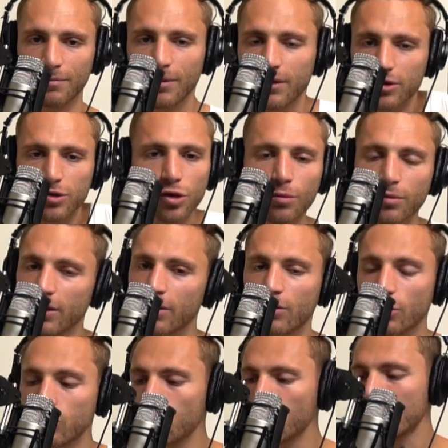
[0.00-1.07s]
But there's no, th-
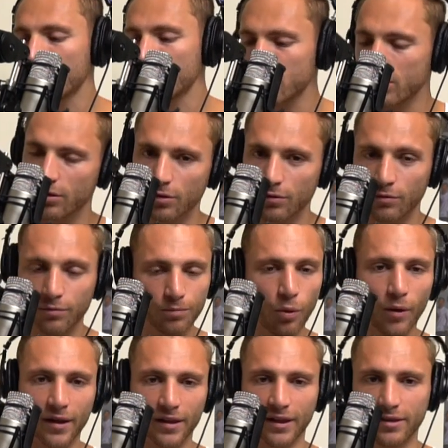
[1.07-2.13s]
those words,
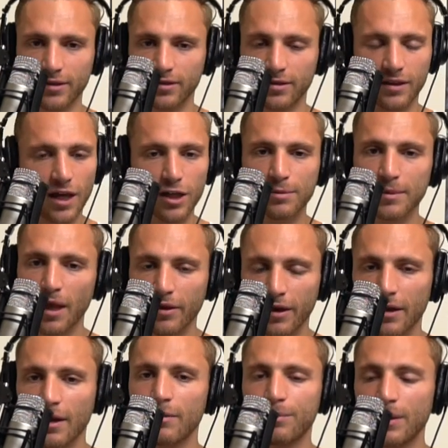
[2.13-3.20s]
pointless. Tells me
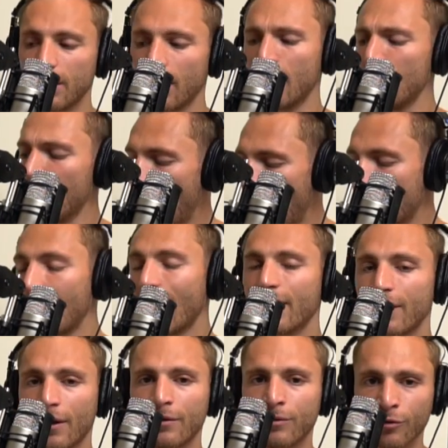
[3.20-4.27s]
nothing. And then people, uh,
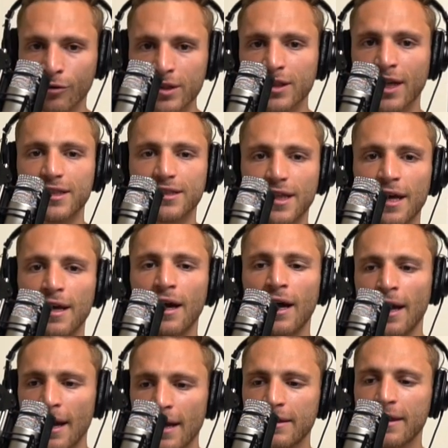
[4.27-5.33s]
I, the, the reason I say
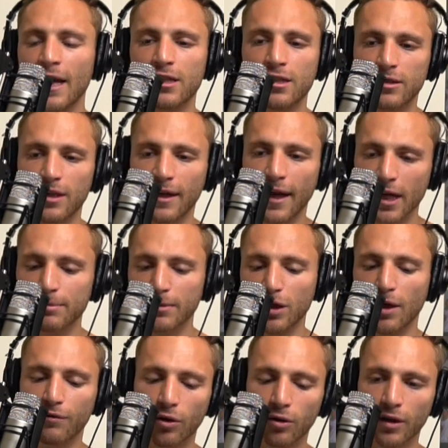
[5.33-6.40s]
I hate that is because I catch
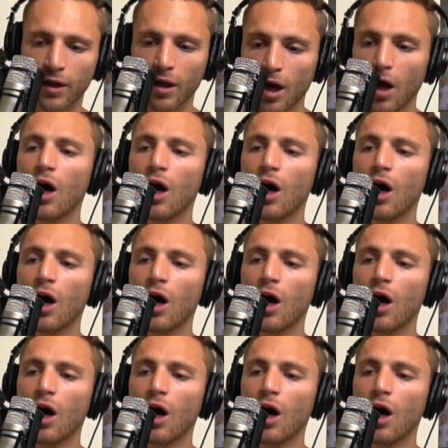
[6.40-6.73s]
myself going like,